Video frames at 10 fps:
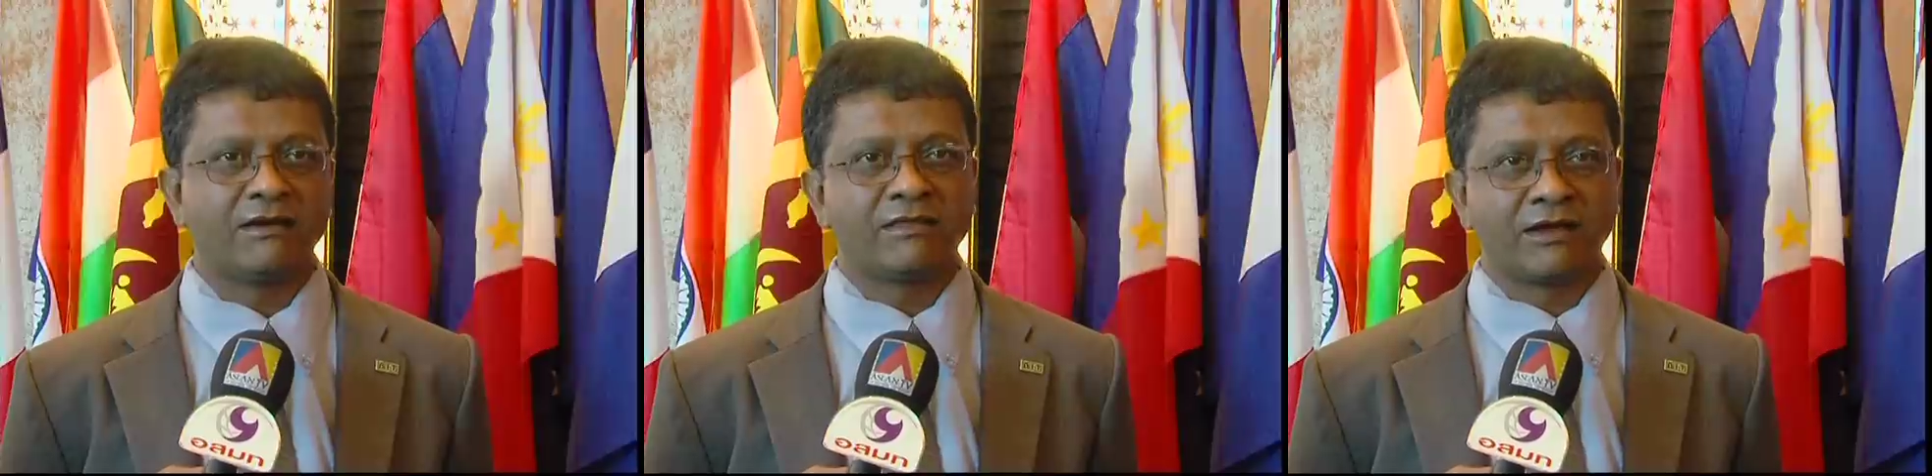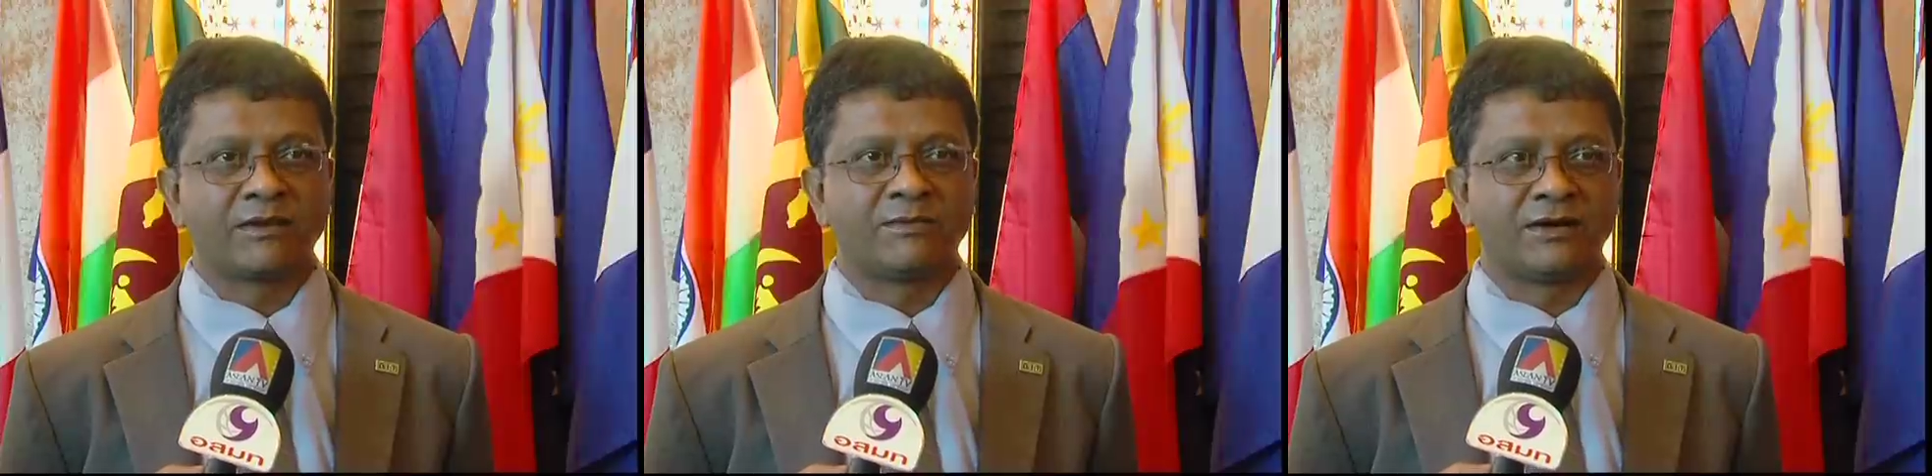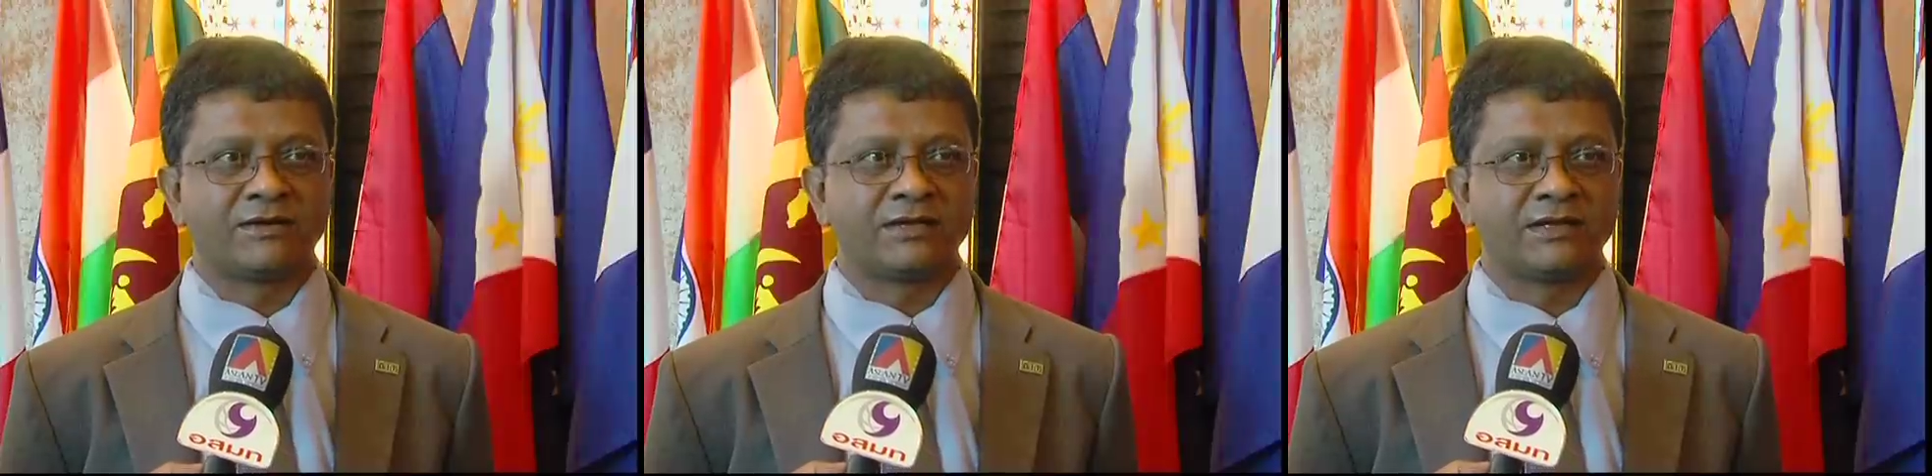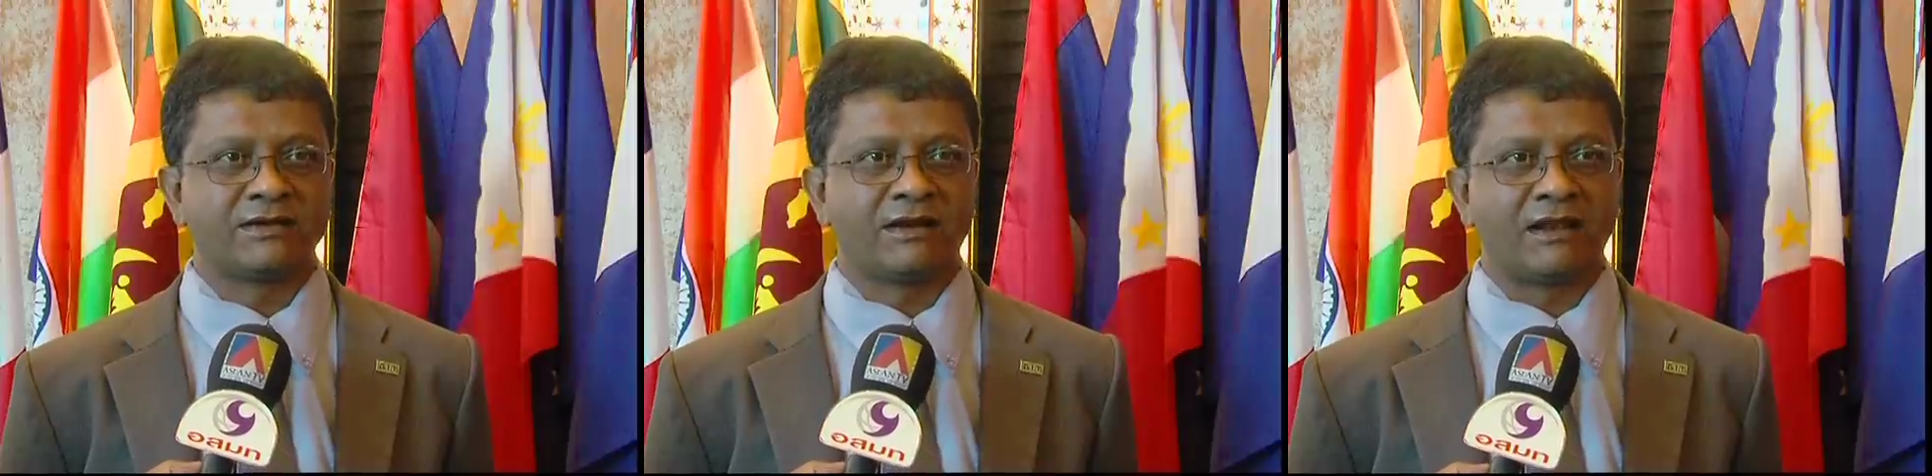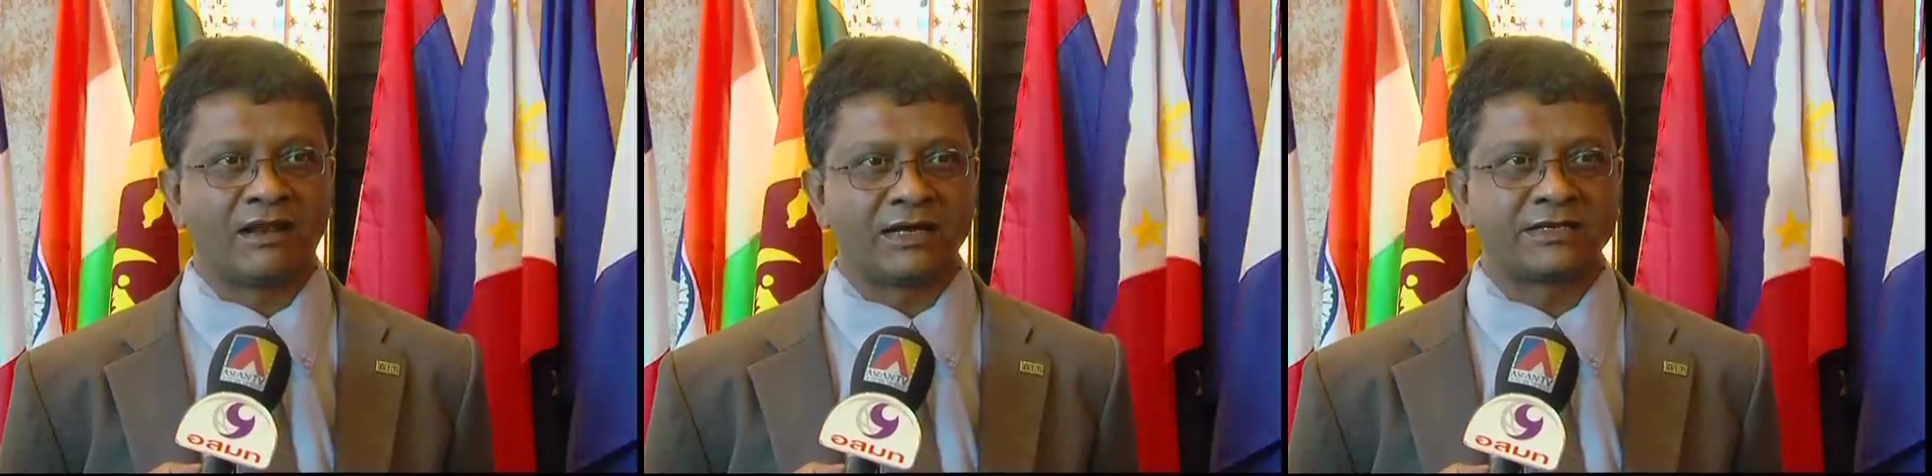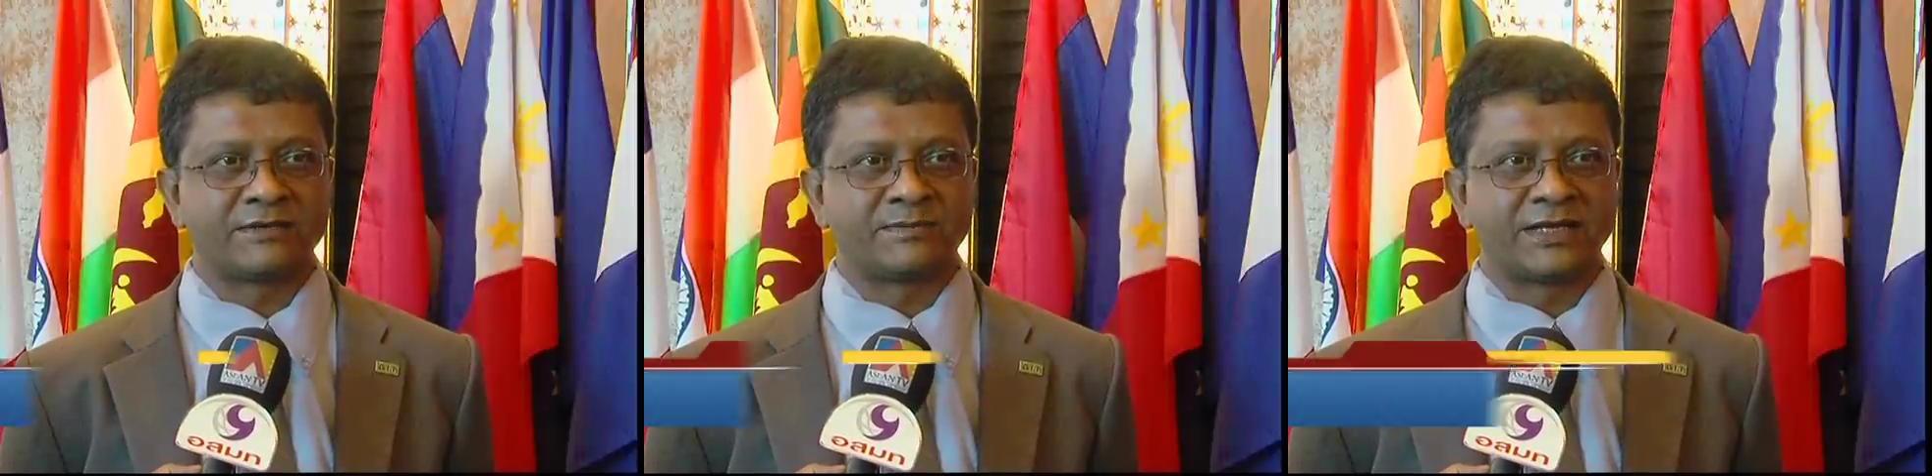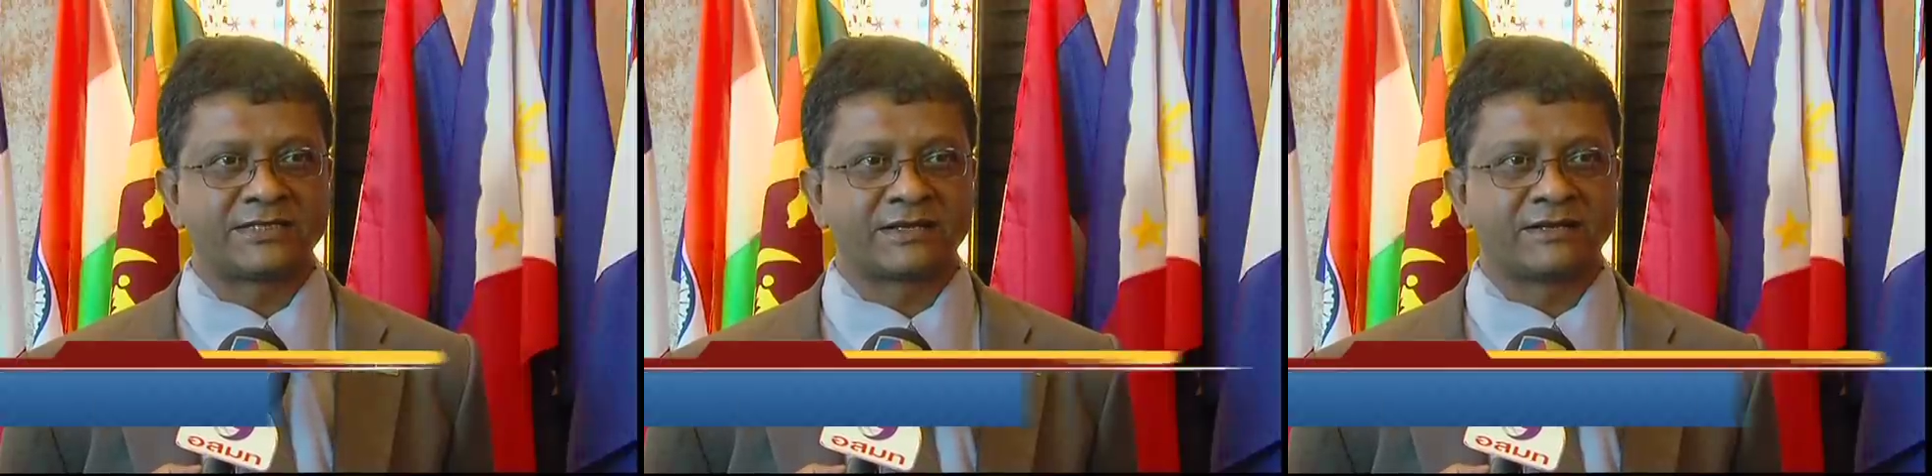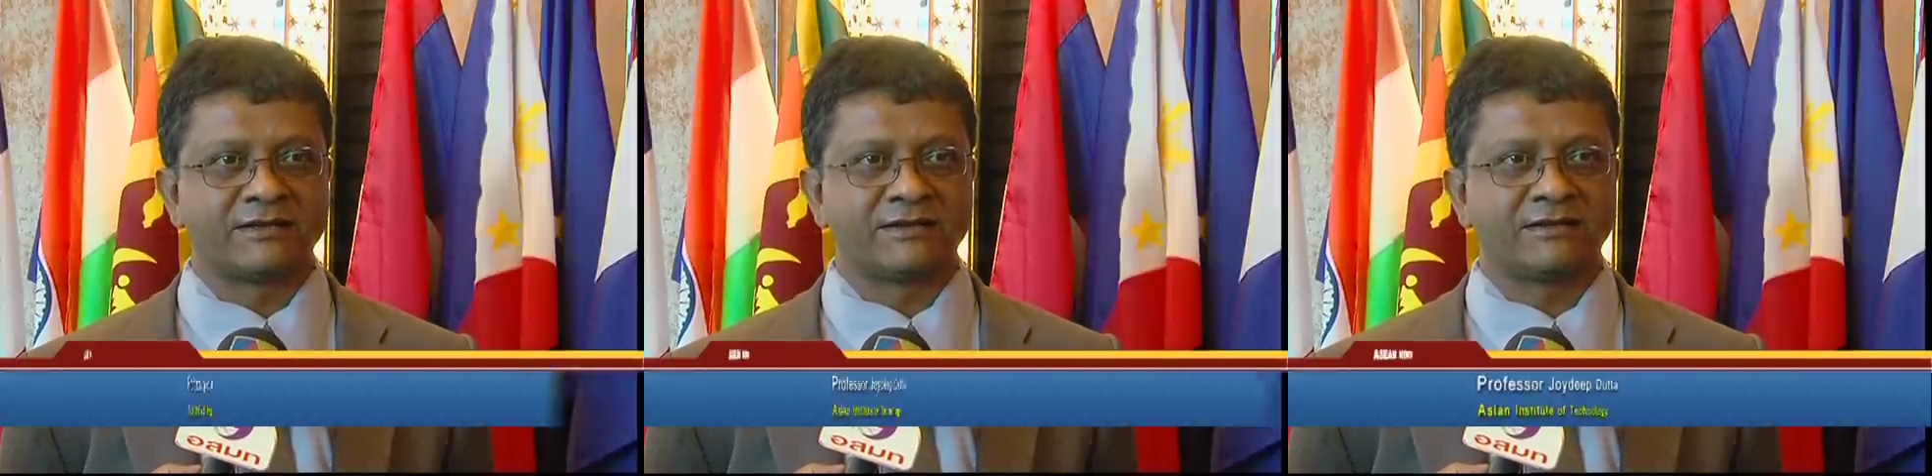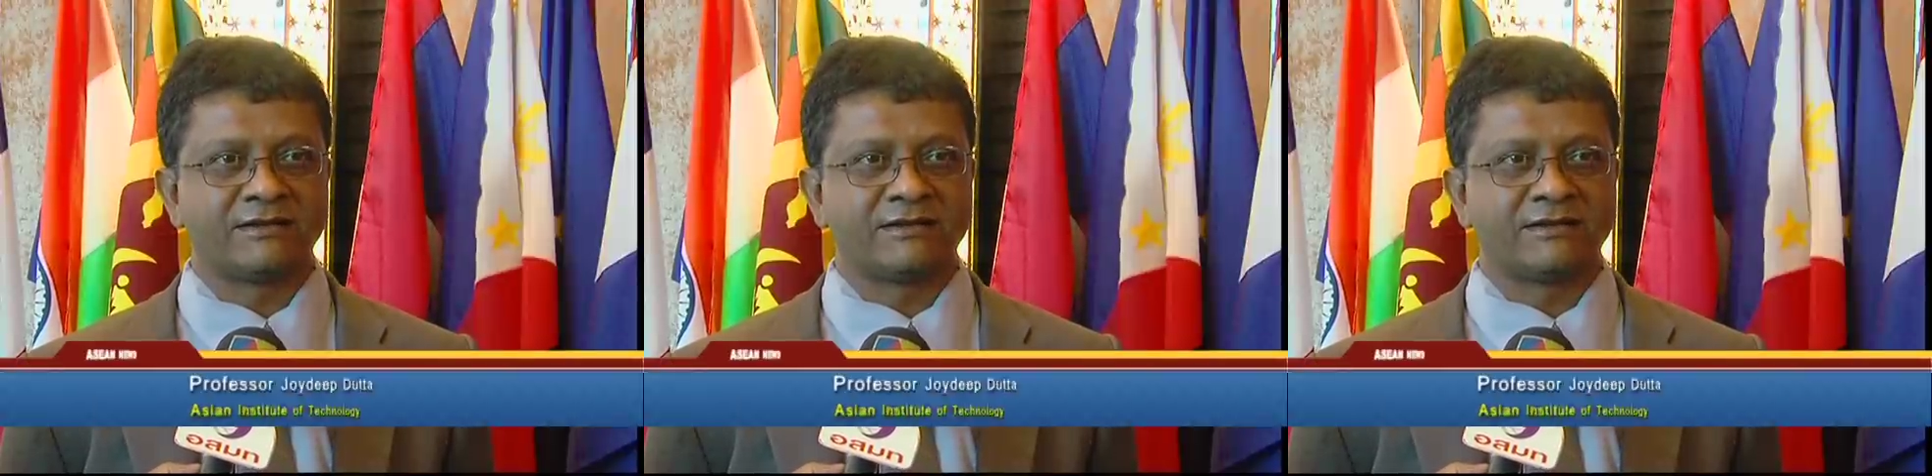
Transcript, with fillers: about it, lighter bicycle,